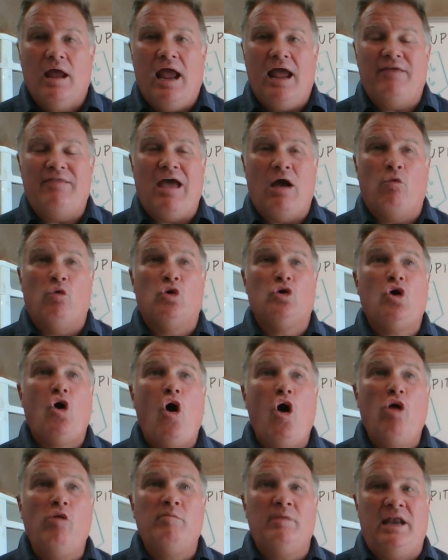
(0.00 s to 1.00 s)
and that will
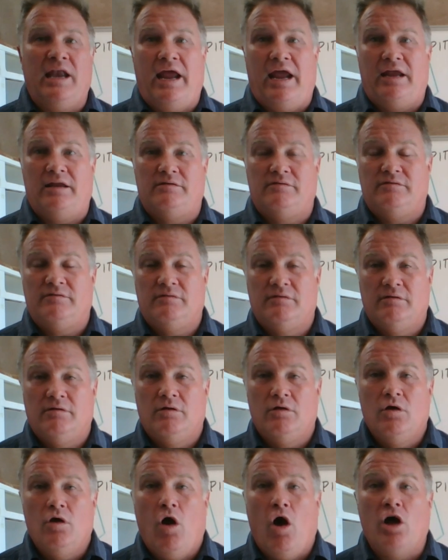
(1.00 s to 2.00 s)
culminate
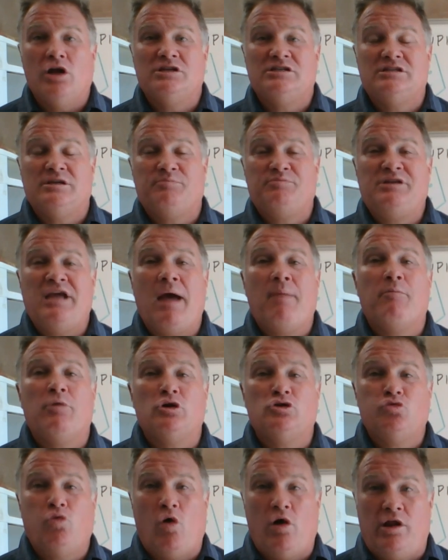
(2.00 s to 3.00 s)
on
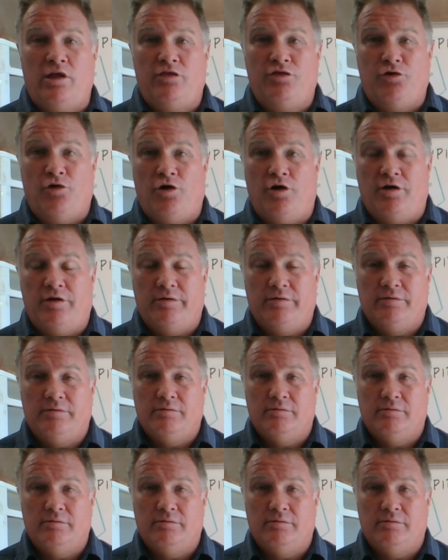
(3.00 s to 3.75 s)
September 23rd.